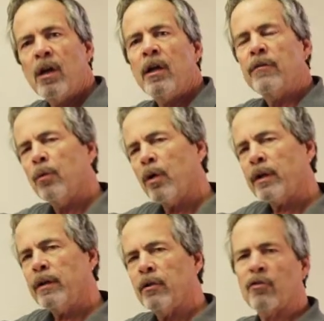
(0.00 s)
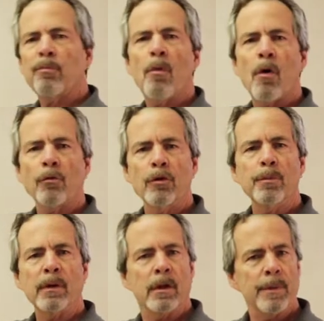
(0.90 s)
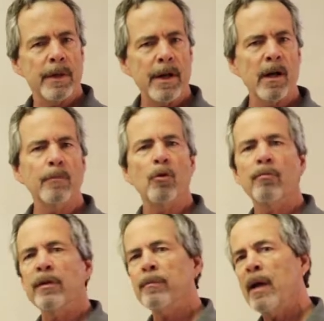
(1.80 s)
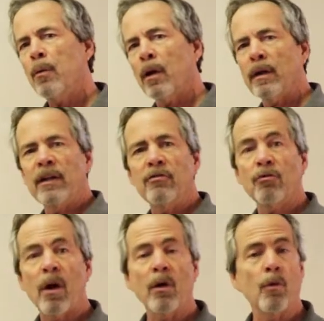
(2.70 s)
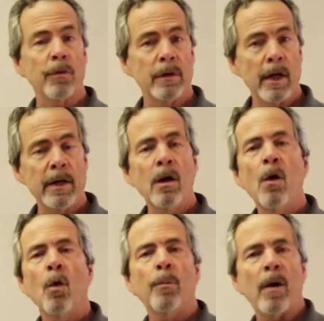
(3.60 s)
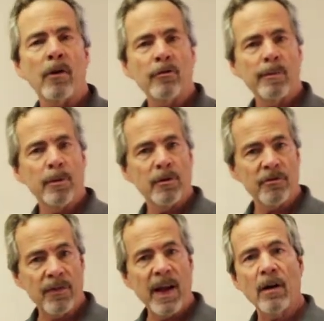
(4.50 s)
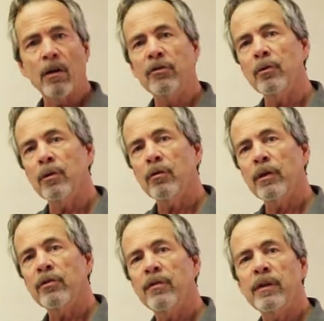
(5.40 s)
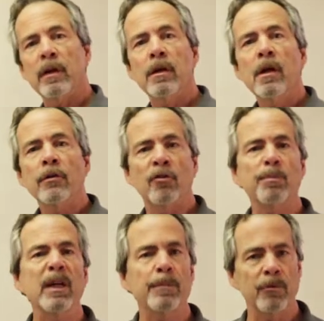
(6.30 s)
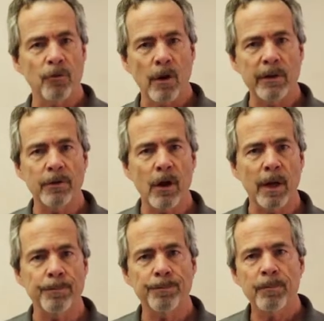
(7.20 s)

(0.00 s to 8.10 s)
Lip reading: If you're working in a small room with limited air movement, you may want to let it dry overnight, or possibly put a fan on it to increase to speed up the drying time.